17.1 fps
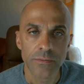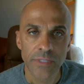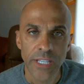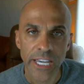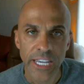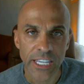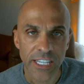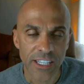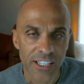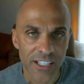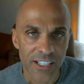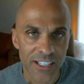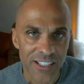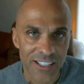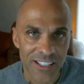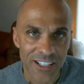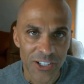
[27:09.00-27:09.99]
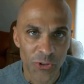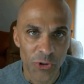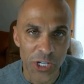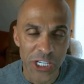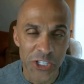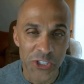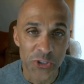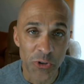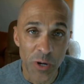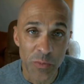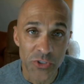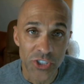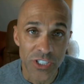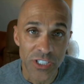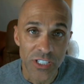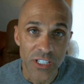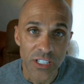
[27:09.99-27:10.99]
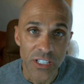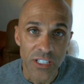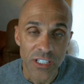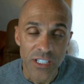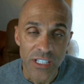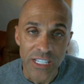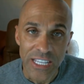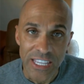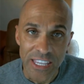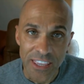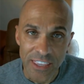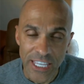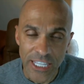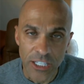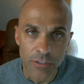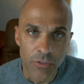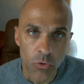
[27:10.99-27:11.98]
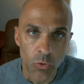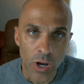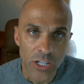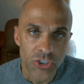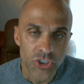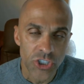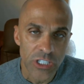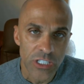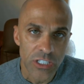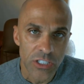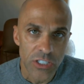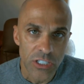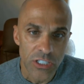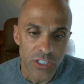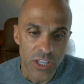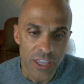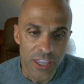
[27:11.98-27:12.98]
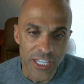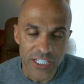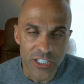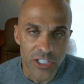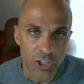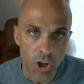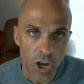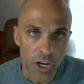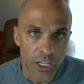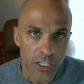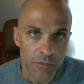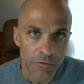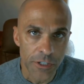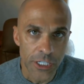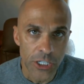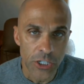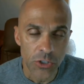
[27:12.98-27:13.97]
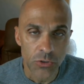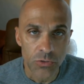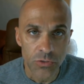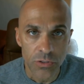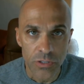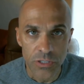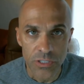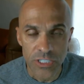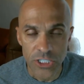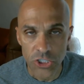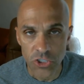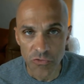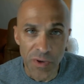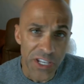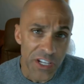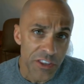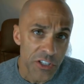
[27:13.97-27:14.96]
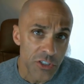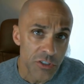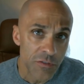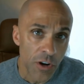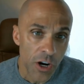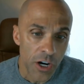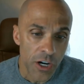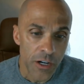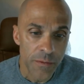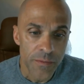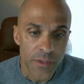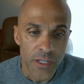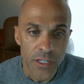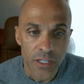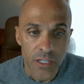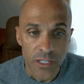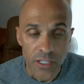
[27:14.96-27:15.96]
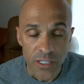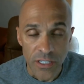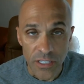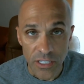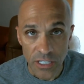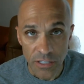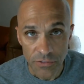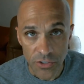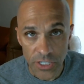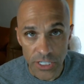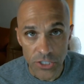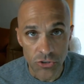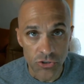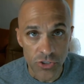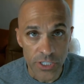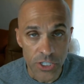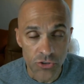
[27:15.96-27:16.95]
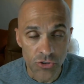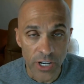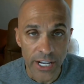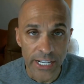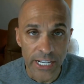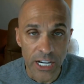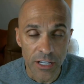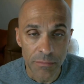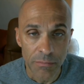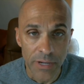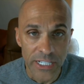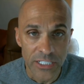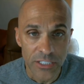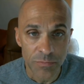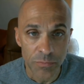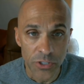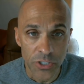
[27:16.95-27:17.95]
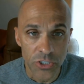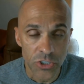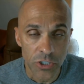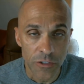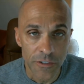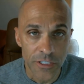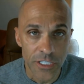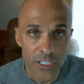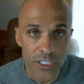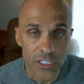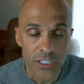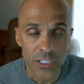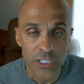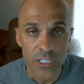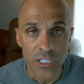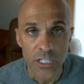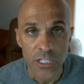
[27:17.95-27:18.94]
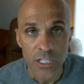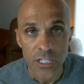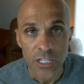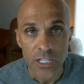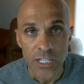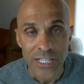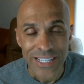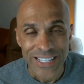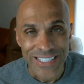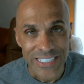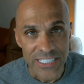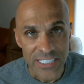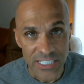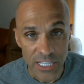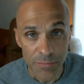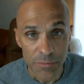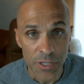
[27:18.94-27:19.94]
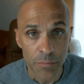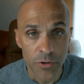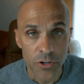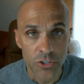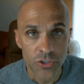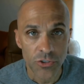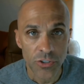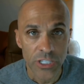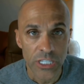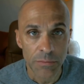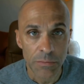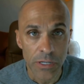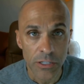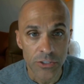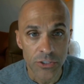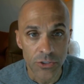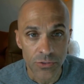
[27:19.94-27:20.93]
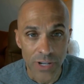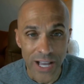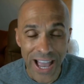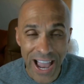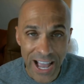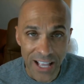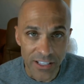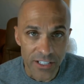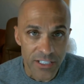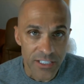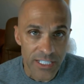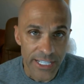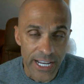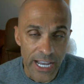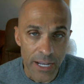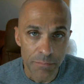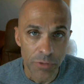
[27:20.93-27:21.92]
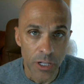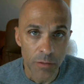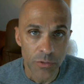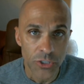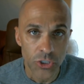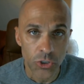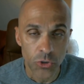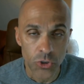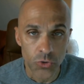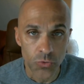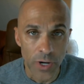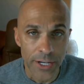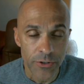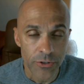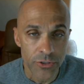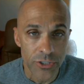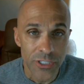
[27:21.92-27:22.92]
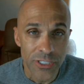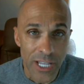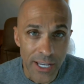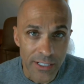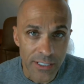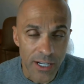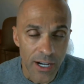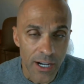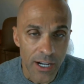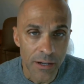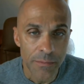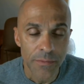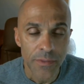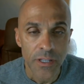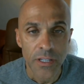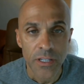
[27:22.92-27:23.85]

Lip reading: Hey, quick interruption. Thank you for watching this long in the video. Since you made it this far, if you're interested in trying out my book services, send me a personal email to alex@ipublishghostwriters.com